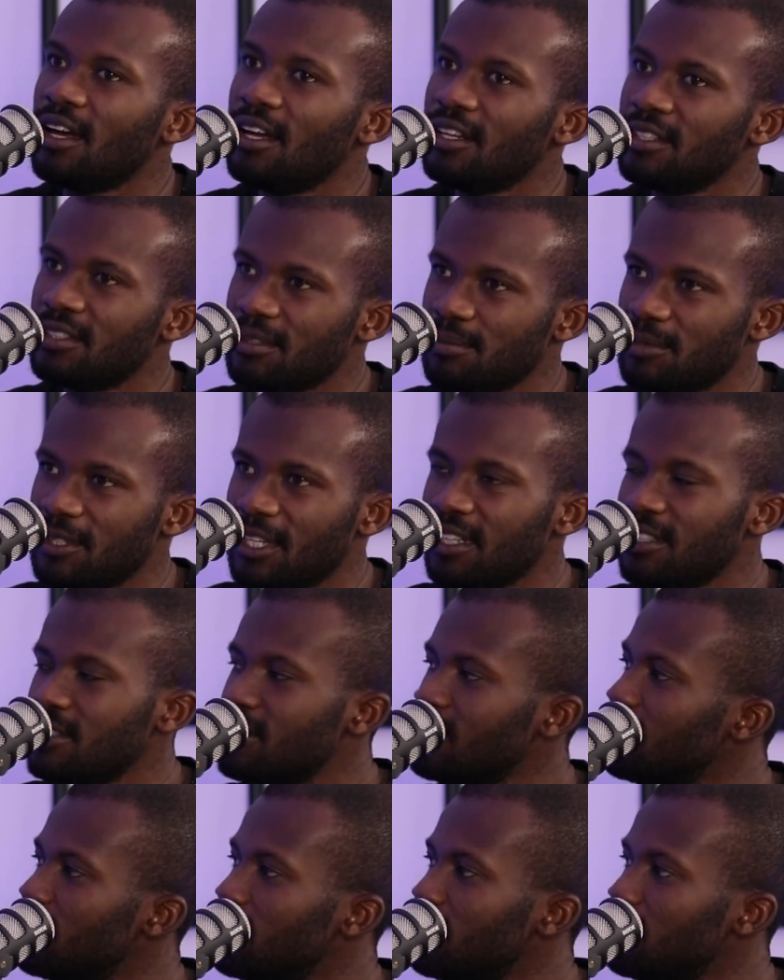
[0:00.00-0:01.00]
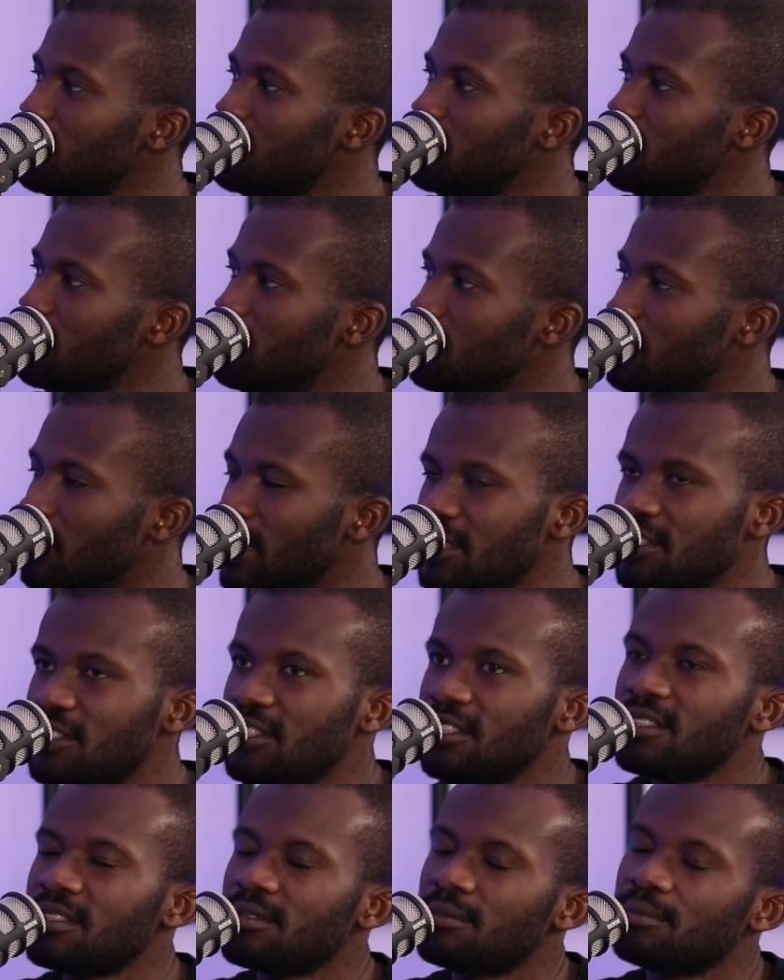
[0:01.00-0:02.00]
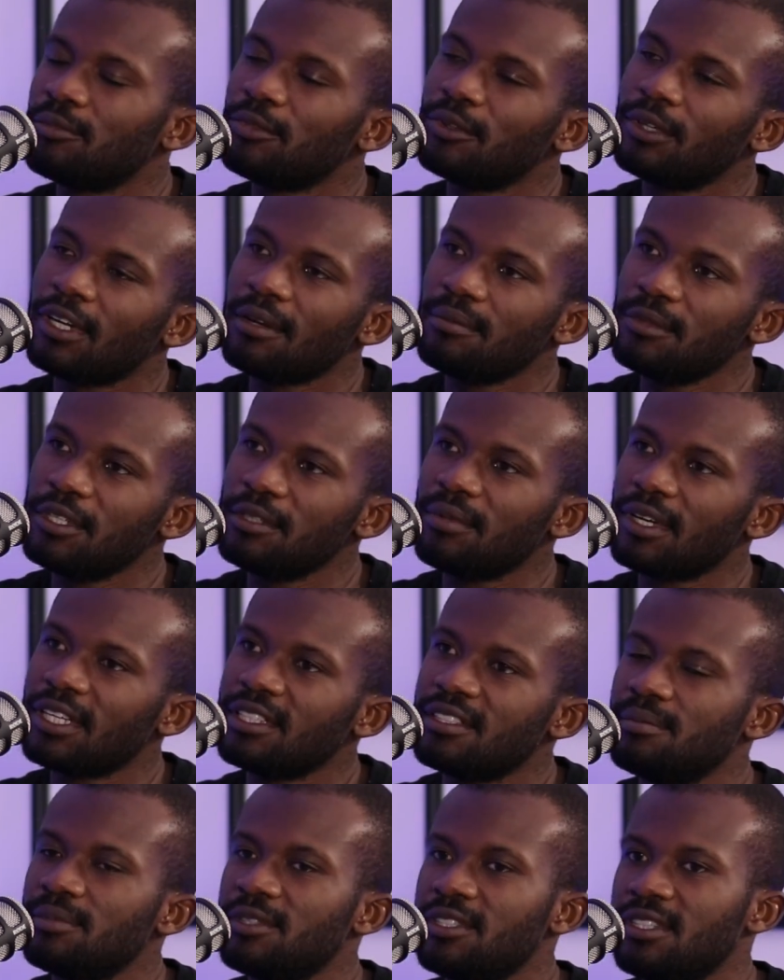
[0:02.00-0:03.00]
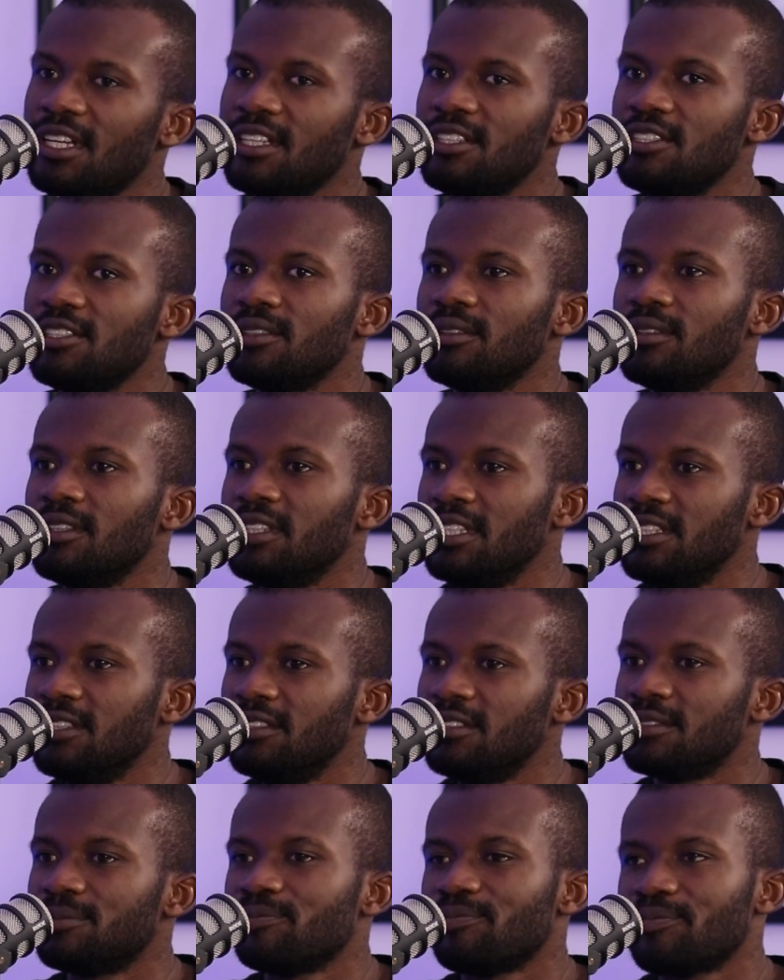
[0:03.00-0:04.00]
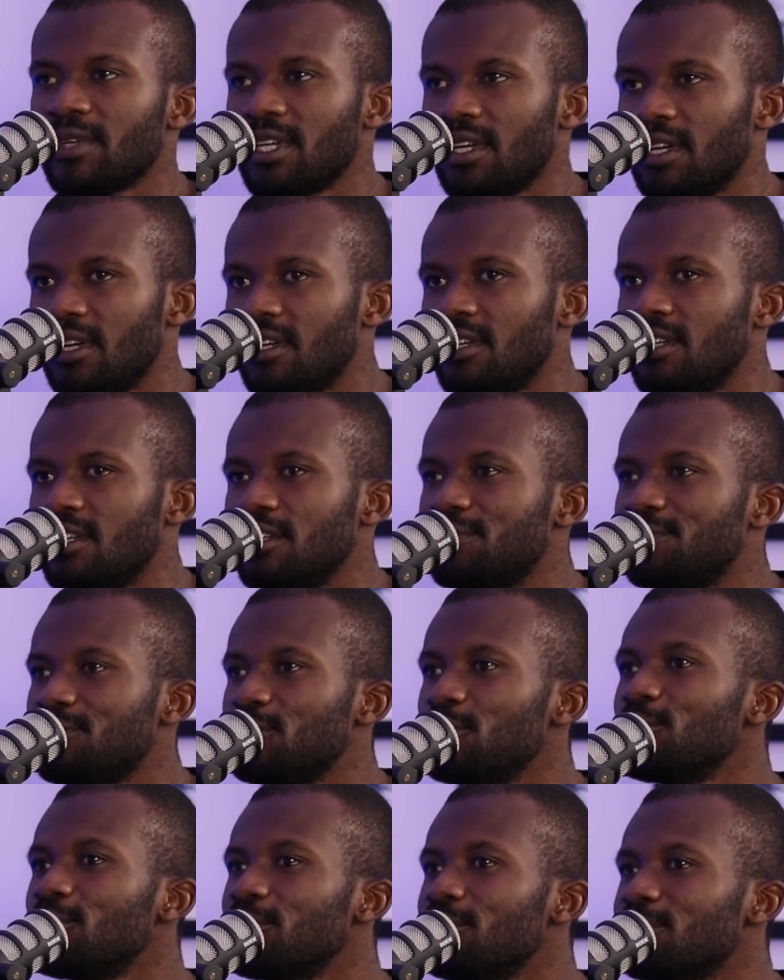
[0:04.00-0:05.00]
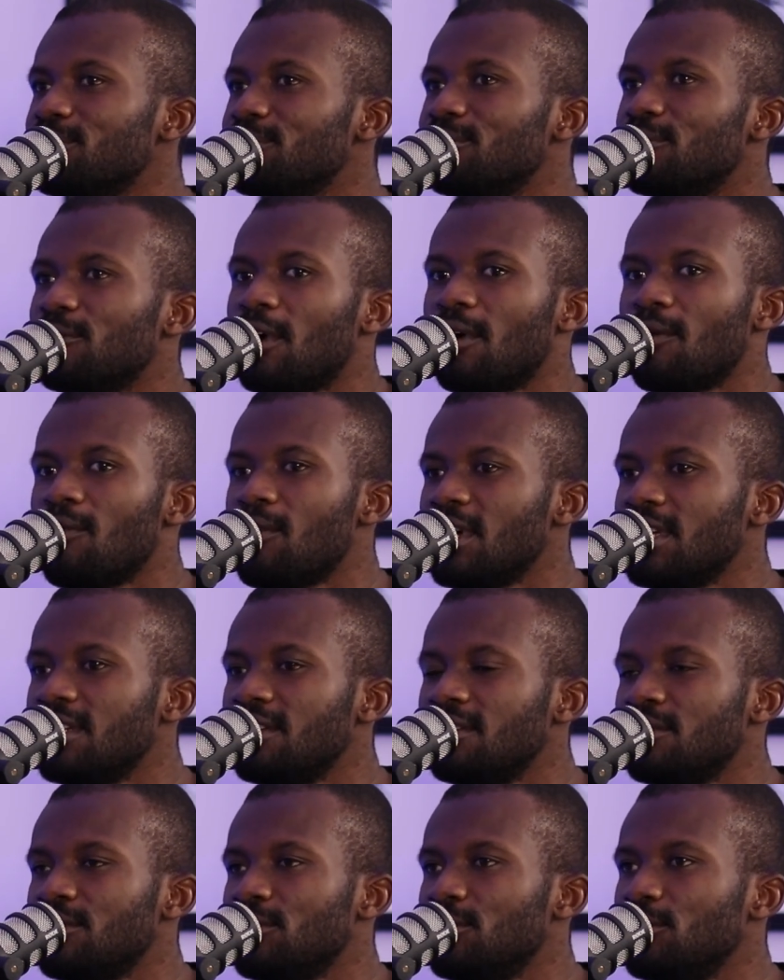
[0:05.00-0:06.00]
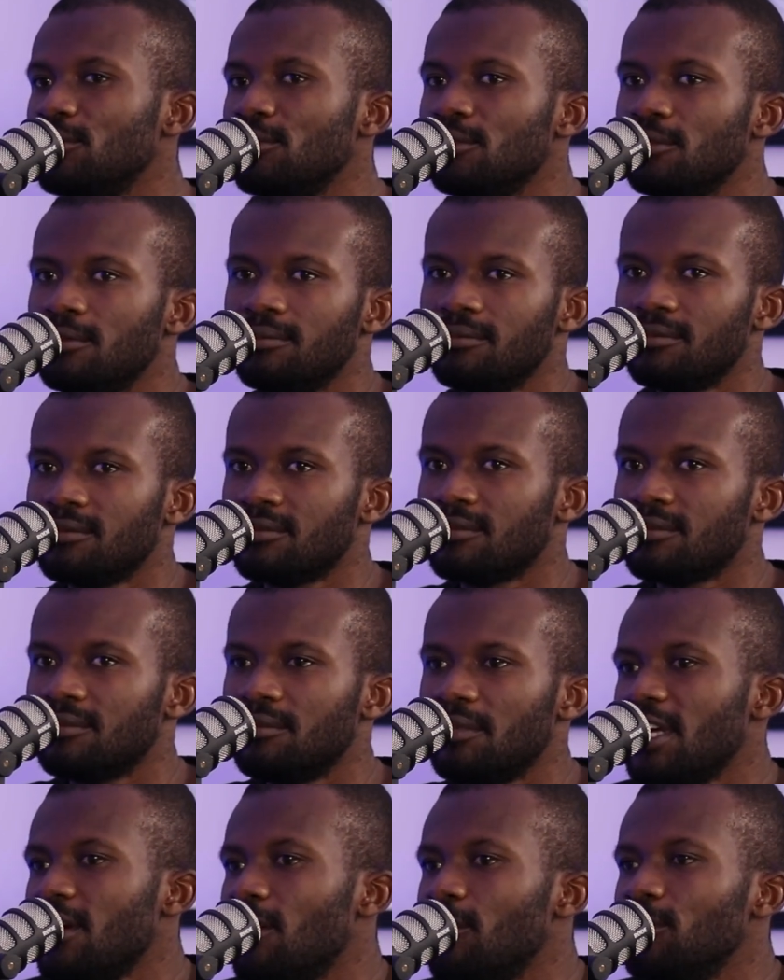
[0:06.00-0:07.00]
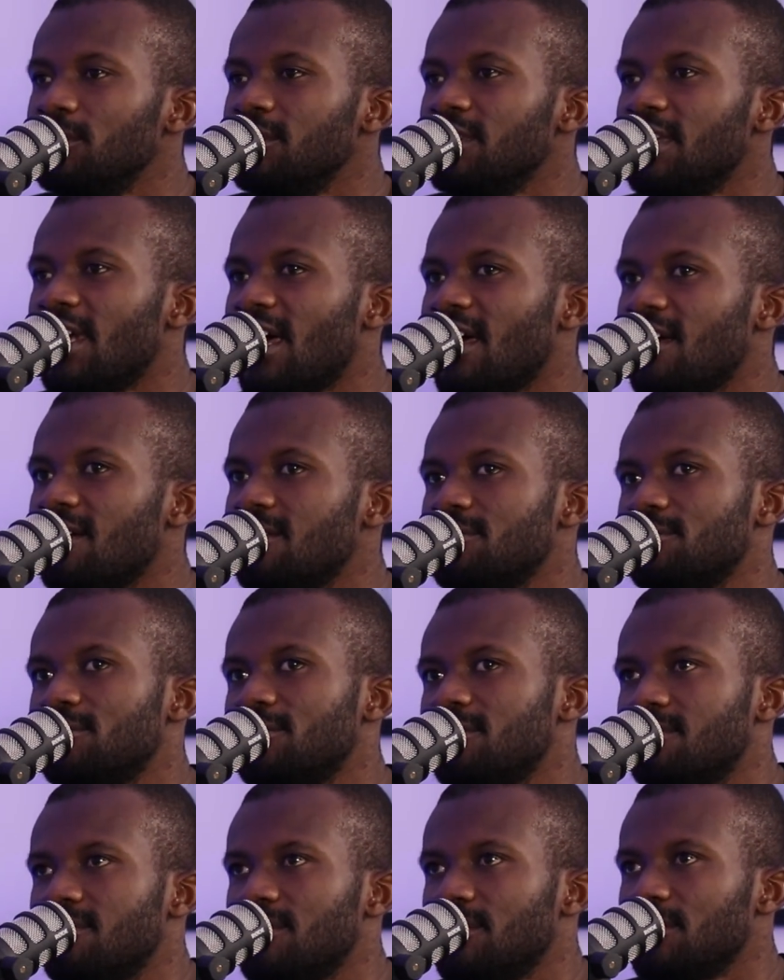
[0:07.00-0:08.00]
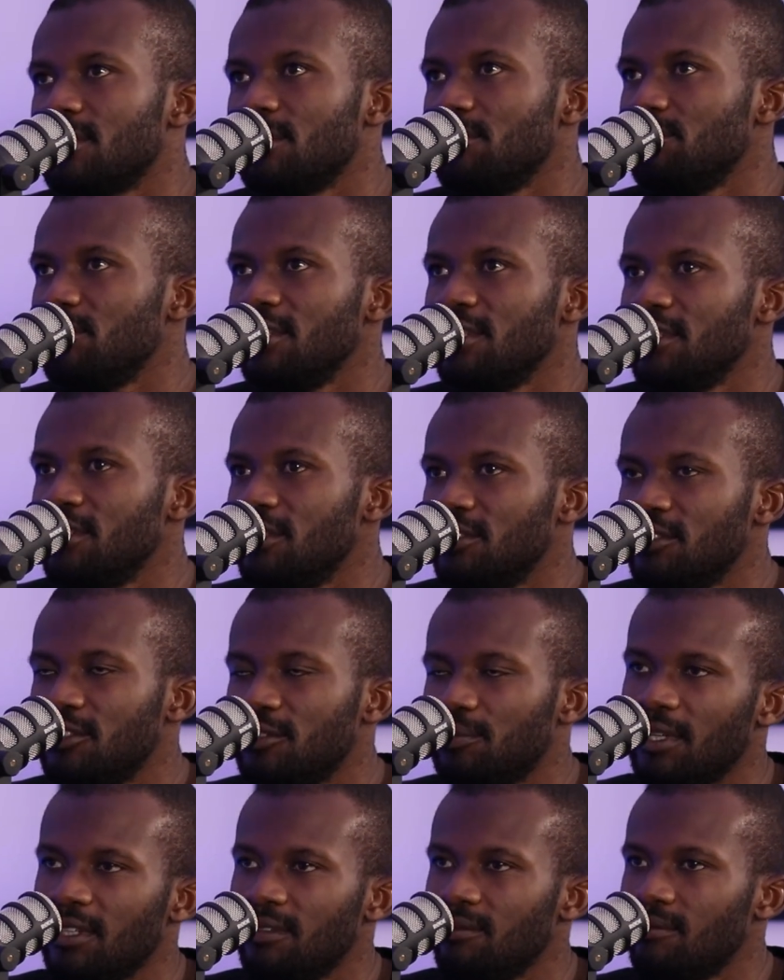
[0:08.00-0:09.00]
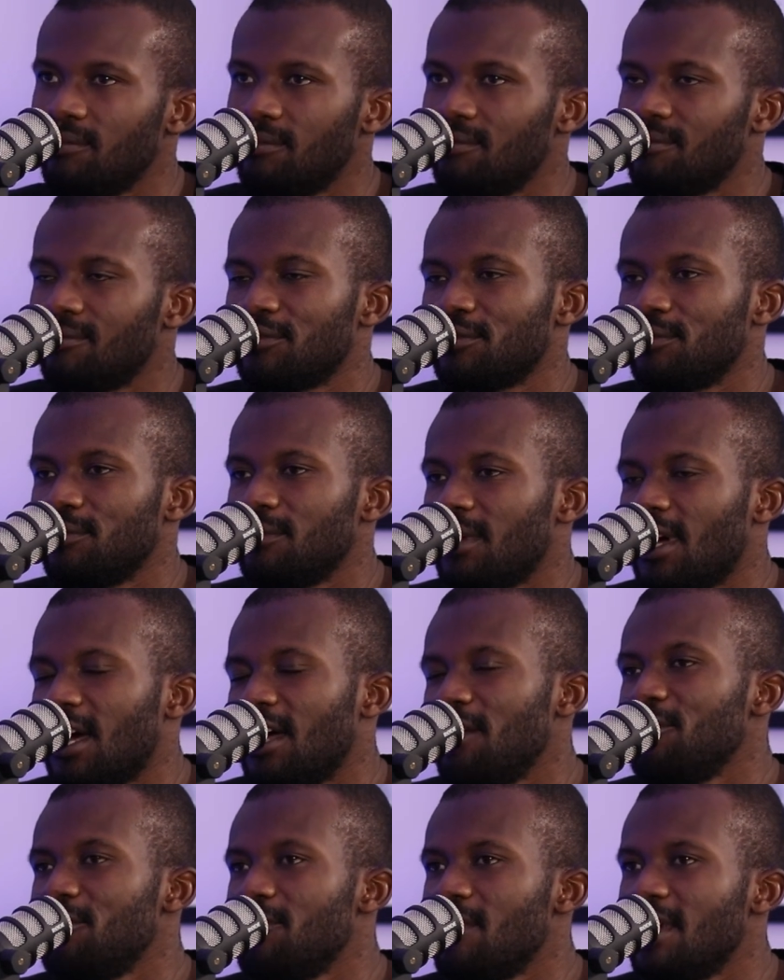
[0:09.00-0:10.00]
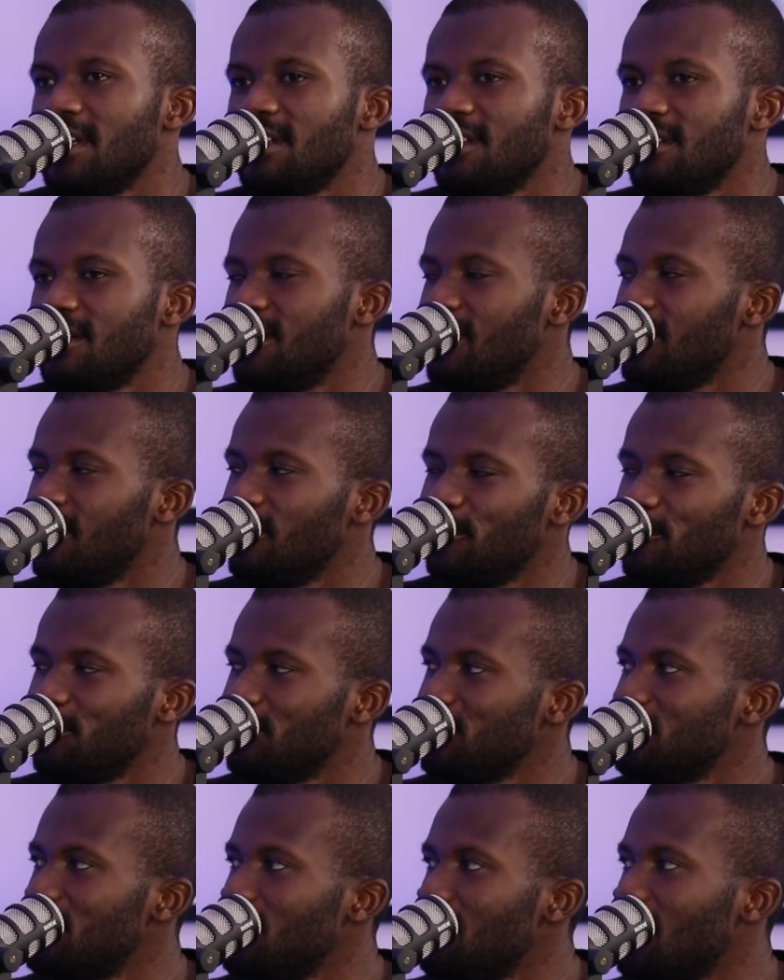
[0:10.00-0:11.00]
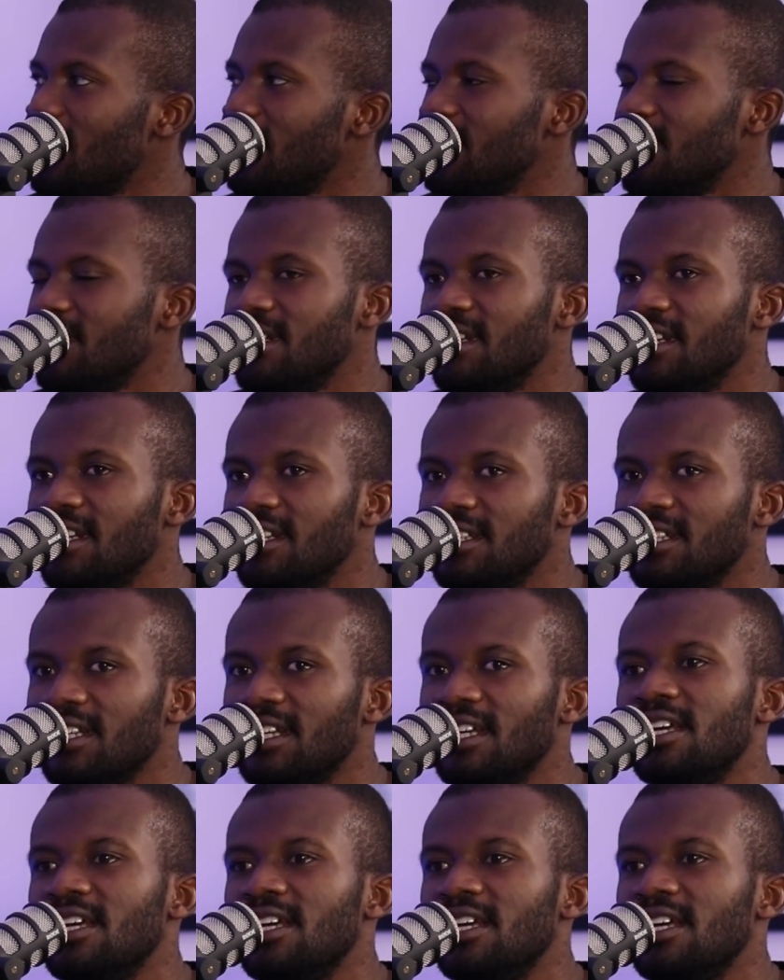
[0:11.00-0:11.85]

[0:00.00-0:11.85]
a substantial budget. What I mean by substantial is, if you are one who may only have the ability to spend 100 Rand a day or 50 Rand a day,